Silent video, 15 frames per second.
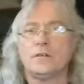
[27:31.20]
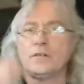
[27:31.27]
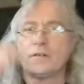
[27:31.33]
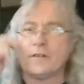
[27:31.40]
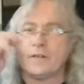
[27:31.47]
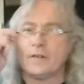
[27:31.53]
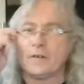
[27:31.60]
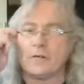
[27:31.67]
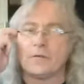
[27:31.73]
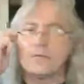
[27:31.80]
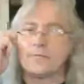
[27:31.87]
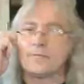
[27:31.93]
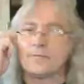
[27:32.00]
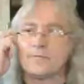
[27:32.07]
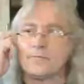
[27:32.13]
I
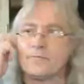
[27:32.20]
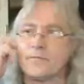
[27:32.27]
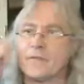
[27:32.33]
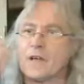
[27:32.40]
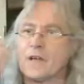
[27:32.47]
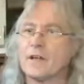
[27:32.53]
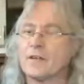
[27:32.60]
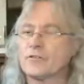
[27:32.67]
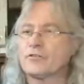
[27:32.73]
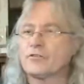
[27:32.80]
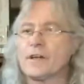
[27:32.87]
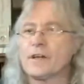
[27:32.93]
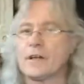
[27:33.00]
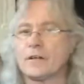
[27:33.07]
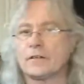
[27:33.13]
gotta
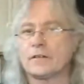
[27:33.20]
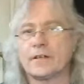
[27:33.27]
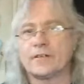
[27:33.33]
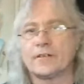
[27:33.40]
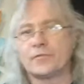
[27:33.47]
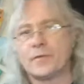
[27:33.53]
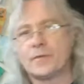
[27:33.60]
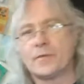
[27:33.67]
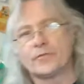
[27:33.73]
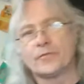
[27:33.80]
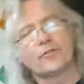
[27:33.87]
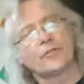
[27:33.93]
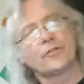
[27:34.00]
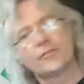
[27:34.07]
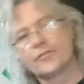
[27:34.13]
check out a lot of these people's
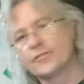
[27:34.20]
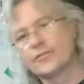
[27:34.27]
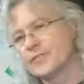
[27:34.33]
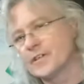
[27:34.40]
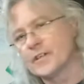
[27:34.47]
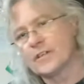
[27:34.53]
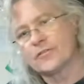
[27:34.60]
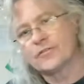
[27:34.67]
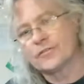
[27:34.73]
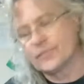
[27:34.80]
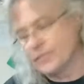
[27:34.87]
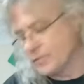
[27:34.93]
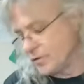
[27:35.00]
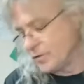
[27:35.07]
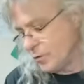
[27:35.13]
shows. It gets
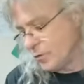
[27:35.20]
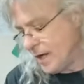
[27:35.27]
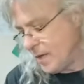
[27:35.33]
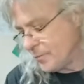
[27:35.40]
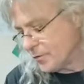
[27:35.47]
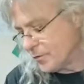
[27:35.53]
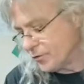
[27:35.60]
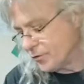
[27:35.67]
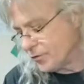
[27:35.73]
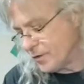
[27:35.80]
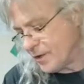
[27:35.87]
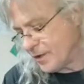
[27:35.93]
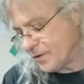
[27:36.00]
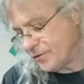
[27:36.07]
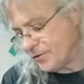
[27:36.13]
what happens is,
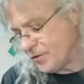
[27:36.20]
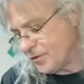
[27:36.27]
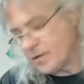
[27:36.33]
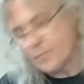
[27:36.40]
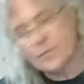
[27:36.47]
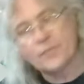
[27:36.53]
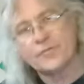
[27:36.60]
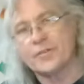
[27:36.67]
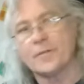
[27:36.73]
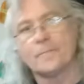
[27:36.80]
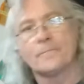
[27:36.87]
like I said, you get busy.